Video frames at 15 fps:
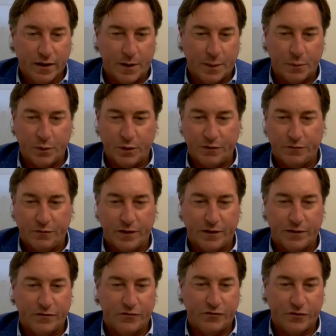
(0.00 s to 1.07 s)
I believe
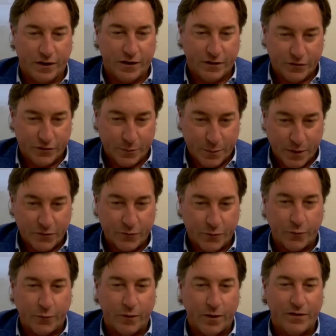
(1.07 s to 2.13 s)
that shit is the best
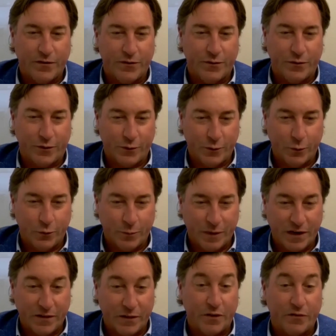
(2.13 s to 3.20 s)
fertilizer. The good Lord
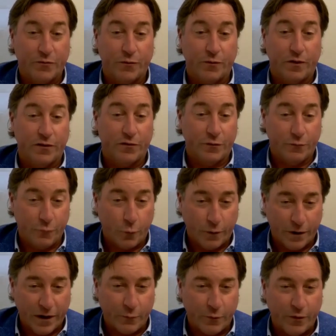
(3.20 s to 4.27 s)
made it the best fertilizer
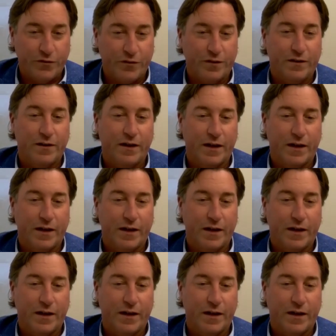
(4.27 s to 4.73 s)
for a reason.